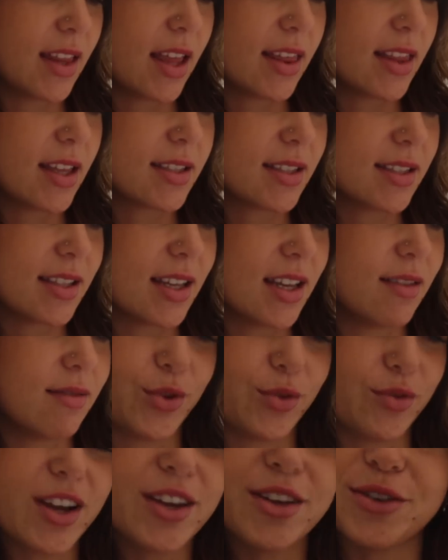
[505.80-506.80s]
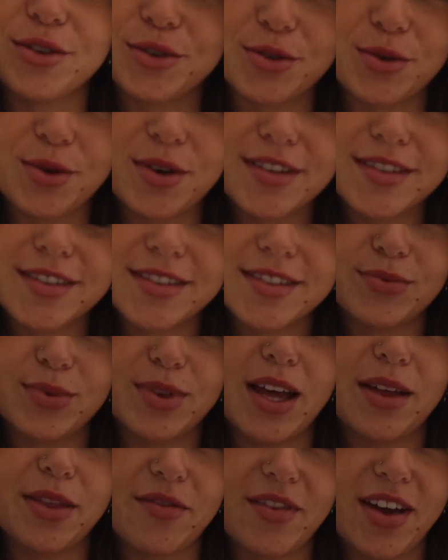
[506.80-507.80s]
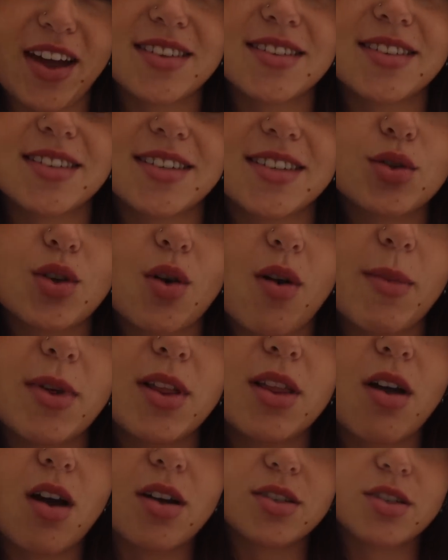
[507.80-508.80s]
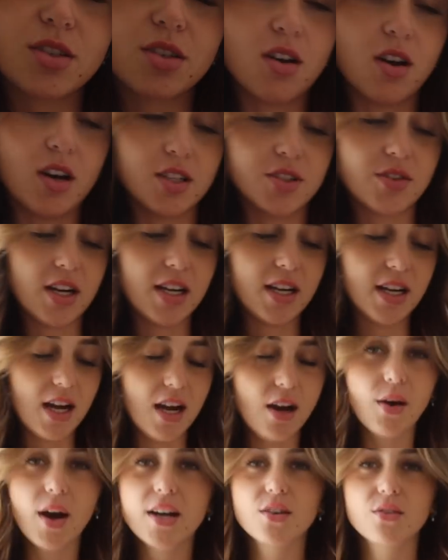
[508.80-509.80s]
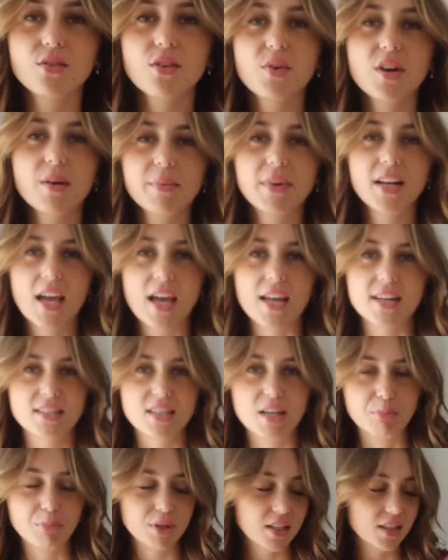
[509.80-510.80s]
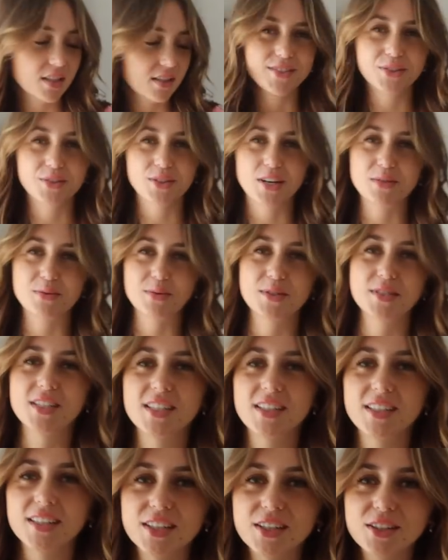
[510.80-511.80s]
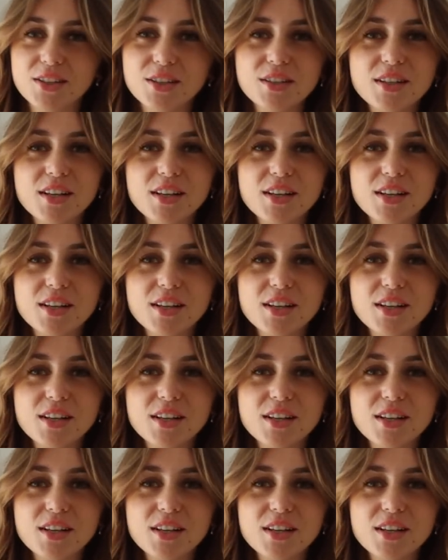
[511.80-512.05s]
then this is it with regular shorts without the vest. So I'm a lost cause right now. I don't know what I'm gonna end up in. You guys will see in a little. I